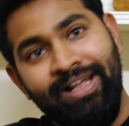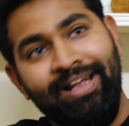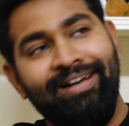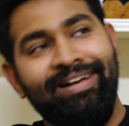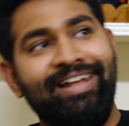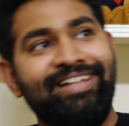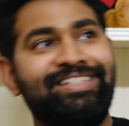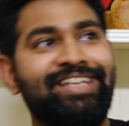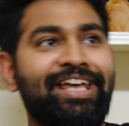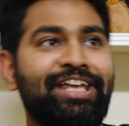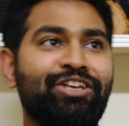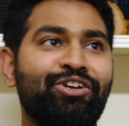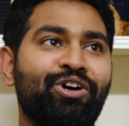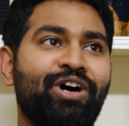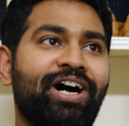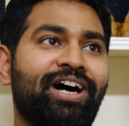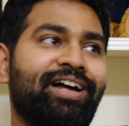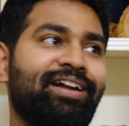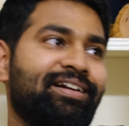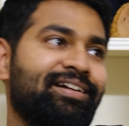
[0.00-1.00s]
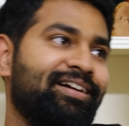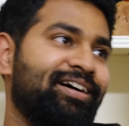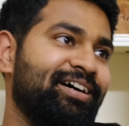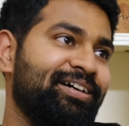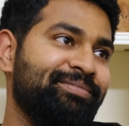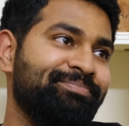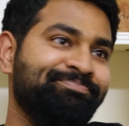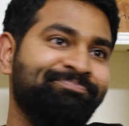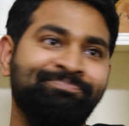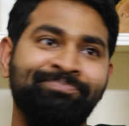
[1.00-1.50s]
Let's say you
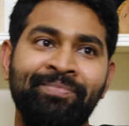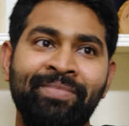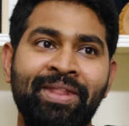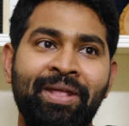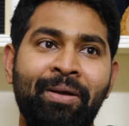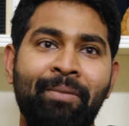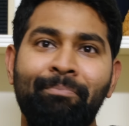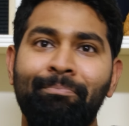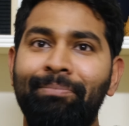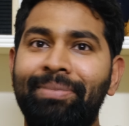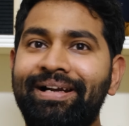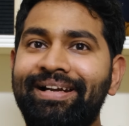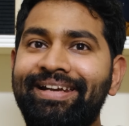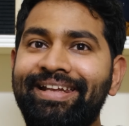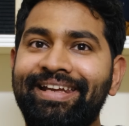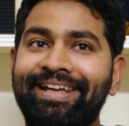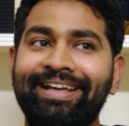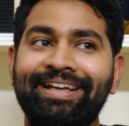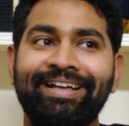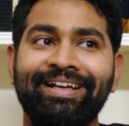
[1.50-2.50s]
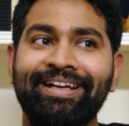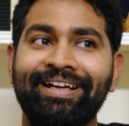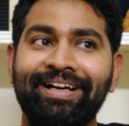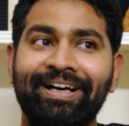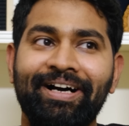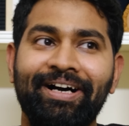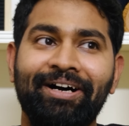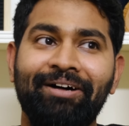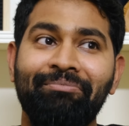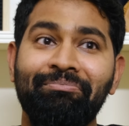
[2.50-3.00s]
are building
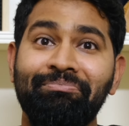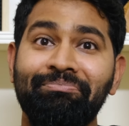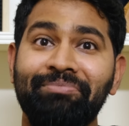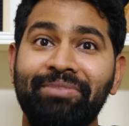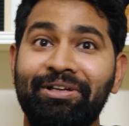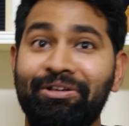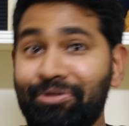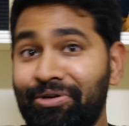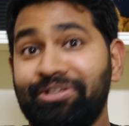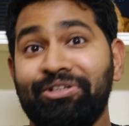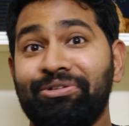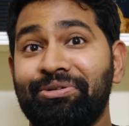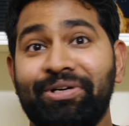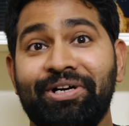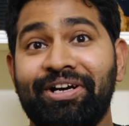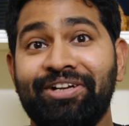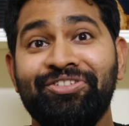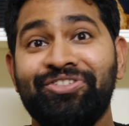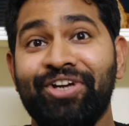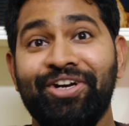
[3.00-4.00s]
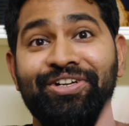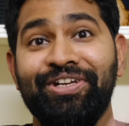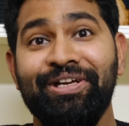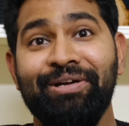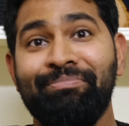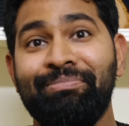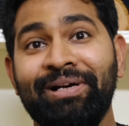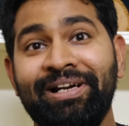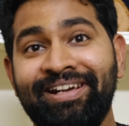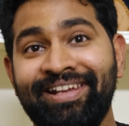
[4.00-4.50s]
you are constructing
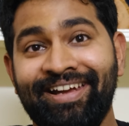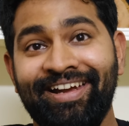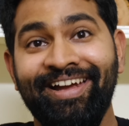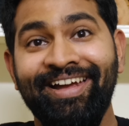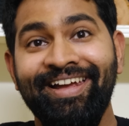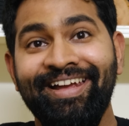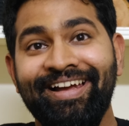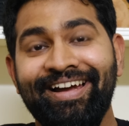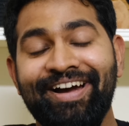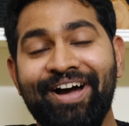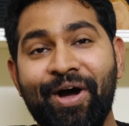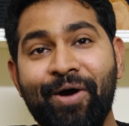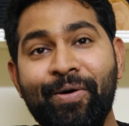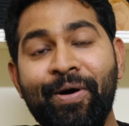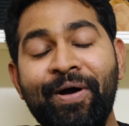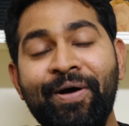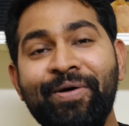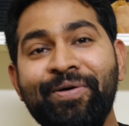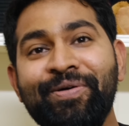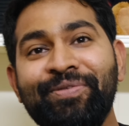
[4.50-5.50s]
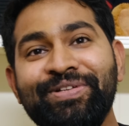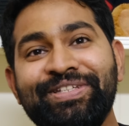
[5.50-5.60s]
a building which